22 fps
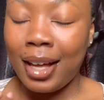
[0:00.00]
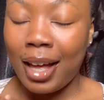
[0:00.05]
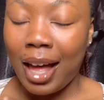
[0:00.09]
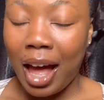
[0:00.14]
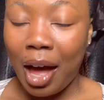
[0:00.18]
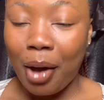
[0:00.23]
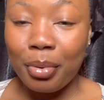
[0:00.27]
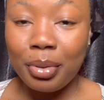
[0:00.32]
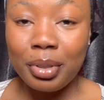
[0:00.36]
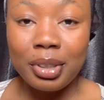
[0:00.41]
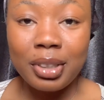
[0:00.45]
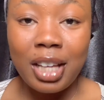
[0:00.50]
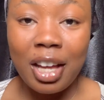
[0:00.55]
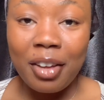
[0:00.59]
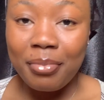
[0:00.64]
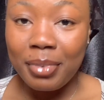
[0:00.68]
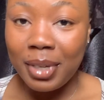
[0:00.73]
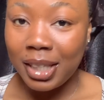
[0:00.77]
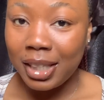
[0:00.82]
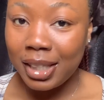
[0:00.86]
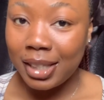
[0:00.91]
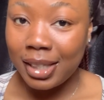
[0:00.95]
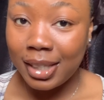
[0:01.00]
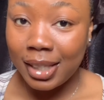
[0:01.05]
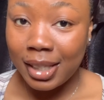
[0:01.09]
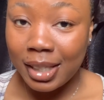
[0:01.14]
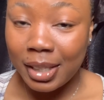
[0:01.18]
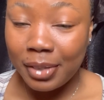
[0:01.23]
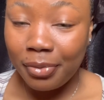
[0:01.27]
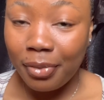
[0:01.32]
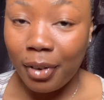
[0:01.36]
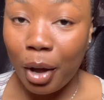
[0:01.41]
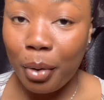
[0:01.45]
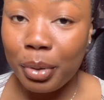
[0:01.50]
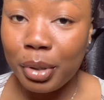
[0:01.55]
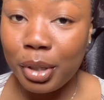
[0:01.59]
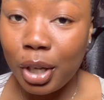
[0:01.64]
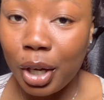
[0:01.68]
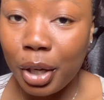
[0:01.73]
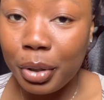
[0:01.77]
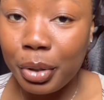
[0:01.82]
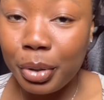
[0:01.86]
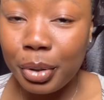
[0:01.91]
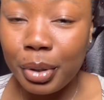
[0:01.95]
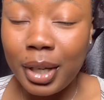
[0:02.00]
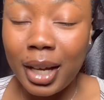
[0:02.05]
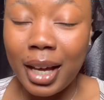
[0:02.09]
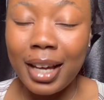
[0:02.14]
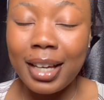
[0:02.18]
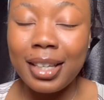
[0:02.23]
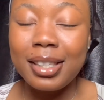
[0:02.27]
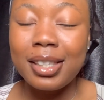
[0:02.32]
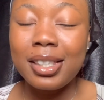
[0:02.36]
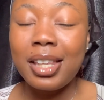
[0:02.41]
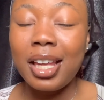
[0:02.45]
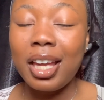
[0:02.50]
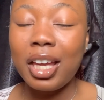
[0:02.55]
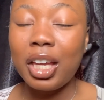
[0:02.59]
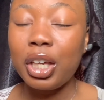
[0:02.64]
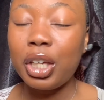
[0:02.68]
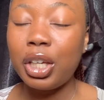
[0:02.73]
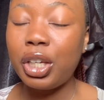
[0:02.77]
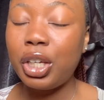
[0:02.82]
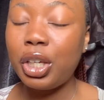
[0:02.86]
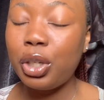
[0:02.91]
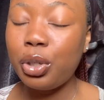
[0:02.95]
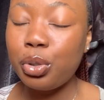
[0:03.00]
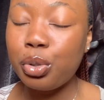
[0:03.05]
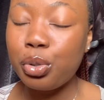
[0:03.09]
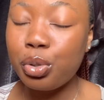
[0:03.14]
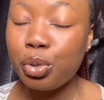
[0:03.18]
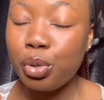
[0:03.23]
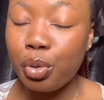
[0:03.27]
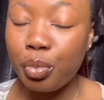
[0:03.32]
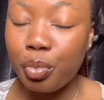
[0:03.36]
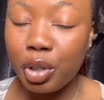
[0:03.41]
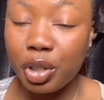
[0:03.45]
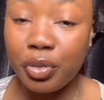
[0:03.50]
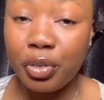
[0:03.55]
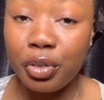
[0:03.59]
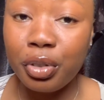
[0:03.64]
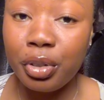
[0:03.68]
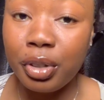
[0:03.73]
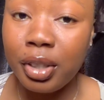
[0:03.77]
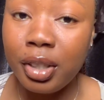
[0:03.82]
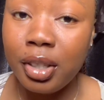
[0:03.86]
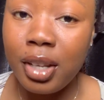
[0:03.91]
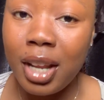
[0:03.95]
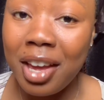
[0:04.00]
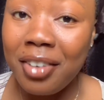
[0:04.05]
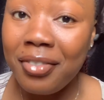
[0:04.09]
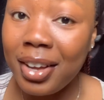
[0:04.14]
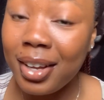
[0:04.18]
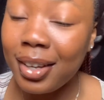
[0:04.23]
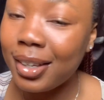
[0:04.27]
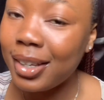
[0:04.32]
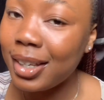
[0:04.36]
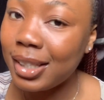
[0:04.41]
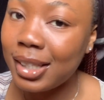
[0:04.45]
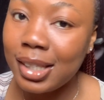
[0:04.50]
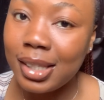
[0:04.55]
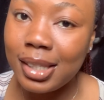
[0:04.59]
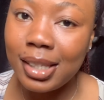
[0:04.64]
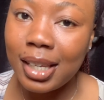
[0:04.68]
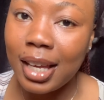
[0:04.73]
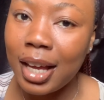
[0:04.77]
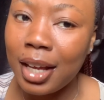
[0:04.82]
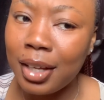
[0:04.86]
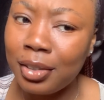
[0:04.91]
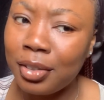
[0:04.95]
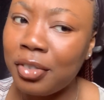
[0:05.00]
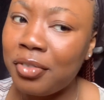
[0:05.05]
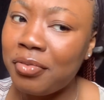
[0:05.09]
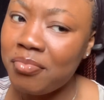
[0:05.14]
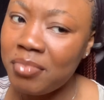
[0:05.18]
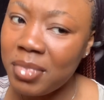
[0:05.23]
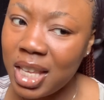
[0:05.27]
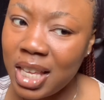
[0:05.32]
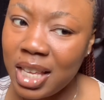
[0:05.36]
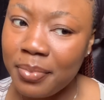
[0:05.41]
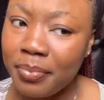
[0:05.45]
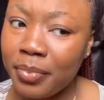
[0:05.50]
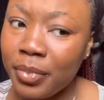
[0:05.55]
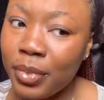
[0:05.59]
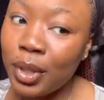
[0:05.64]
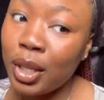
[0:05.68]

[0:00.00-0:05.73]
I wouldn't have made it this far without you guys. Thank you so much for never getting tired of me.